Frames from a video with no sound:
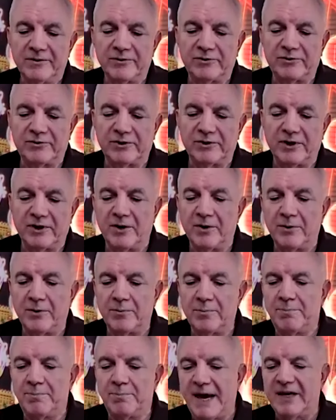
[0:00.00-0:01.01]

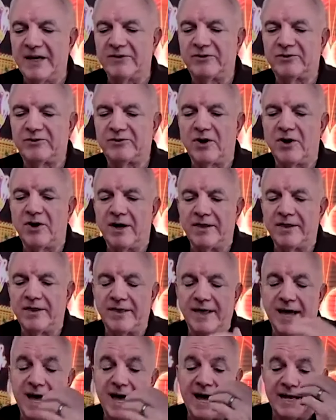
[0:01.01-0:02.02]
So based
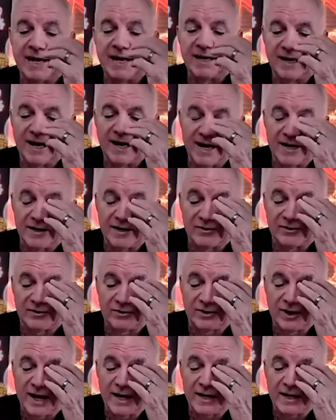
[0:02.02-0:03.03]
on that, I
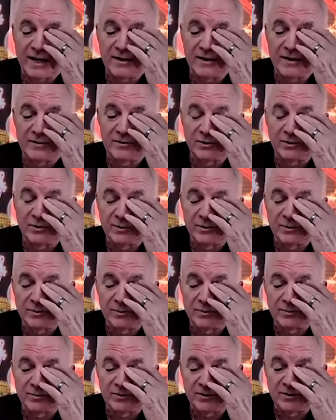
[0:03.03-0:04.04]
decided
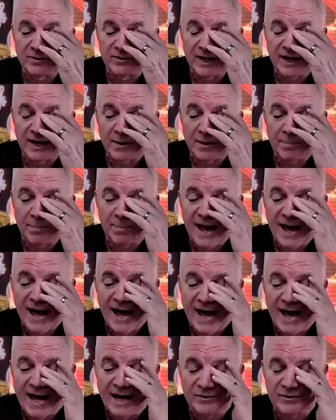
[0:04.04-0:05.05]
to take a
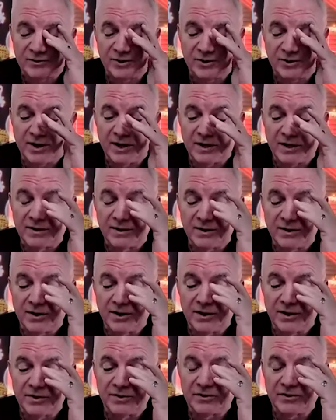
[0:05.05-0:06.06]
pass
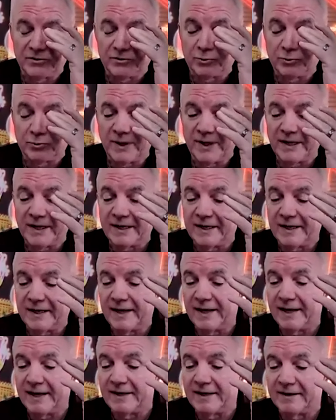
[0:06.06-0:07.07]
on this week.
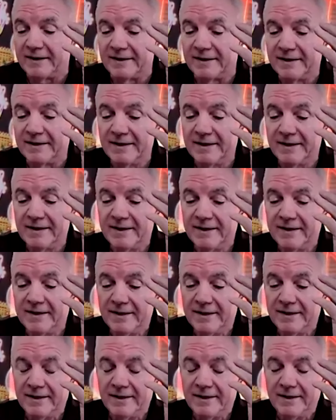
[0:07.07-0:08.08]
And
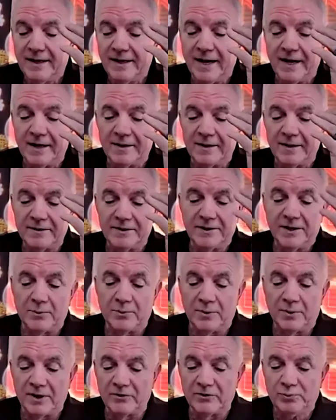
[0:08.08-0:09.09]
you
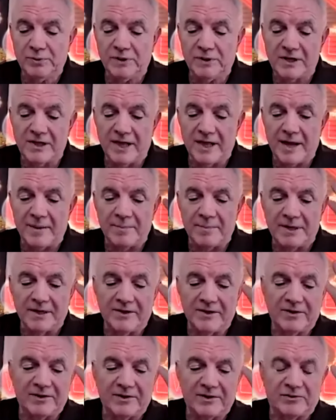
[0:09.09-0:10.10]
know, once we climb
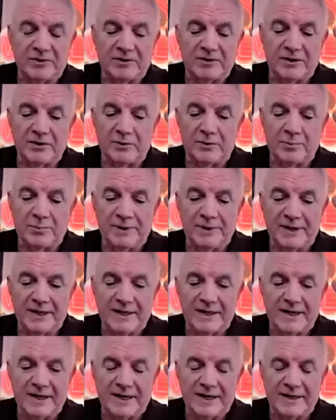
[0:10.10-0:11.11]
into this a little
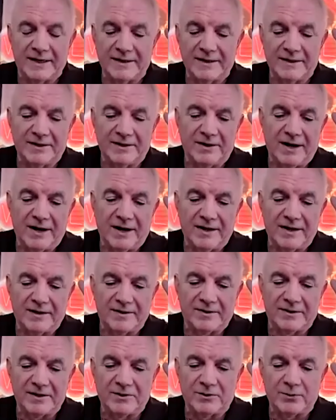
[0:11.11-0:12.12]
bit,
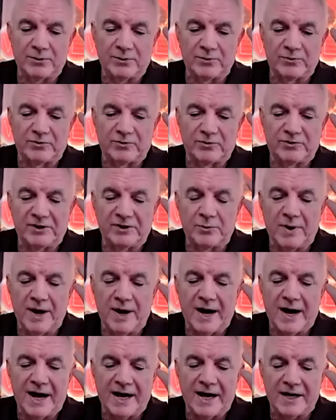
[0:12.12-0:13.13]
I think you'll see
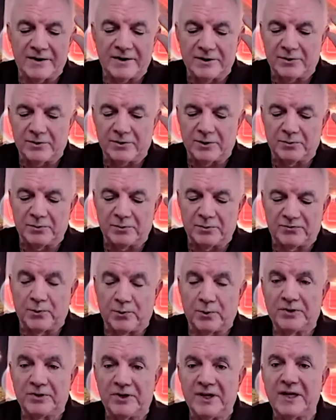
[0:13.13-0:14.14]
why. You know, there was
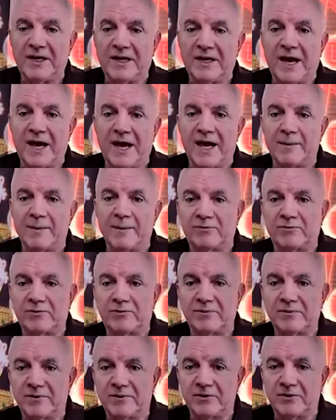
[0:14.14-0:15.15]
14
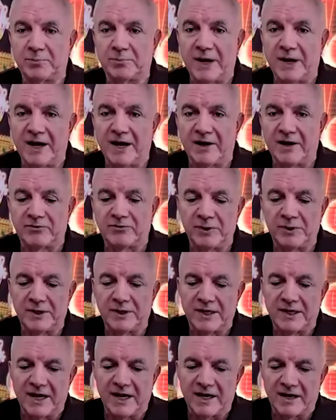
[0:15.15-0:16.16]
games this past
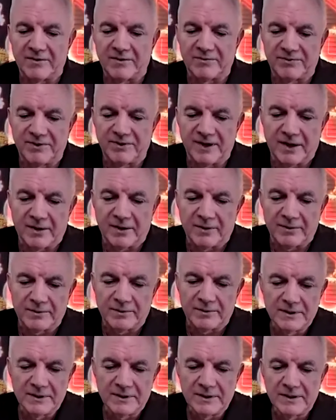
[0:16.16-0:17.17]
week in the NFL.
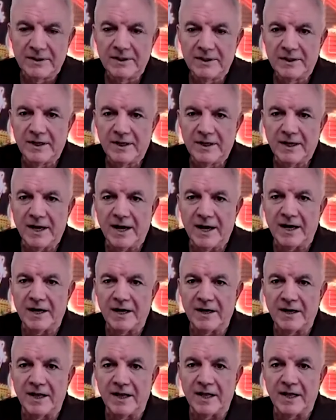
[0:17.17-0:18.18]

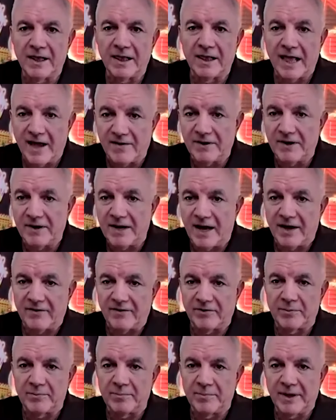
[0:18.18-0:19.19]
11 of
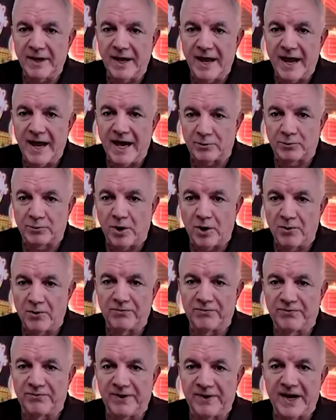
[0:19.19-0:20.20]
them had a
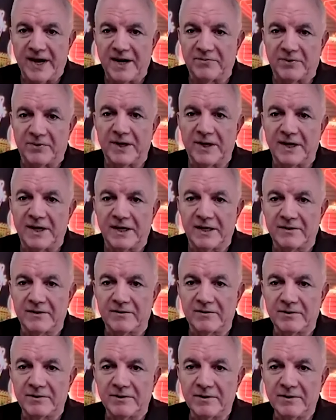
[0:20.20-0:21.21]
road favorite in it.
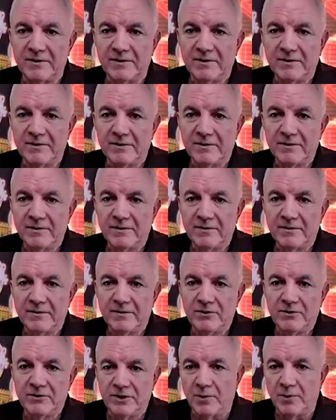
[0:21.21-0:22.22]

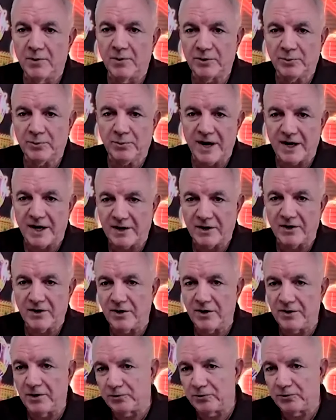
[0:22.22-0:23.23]
Do you know what the record
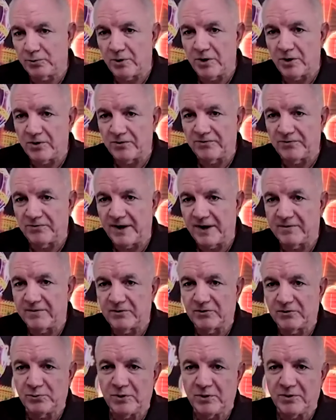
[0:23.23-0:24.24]
on those road
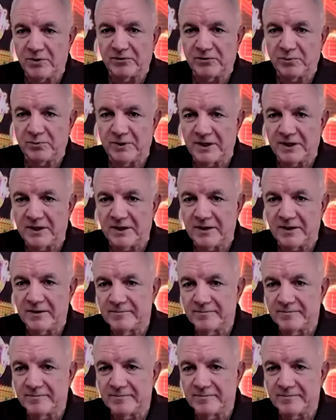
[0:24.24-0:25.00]
favorites were this week?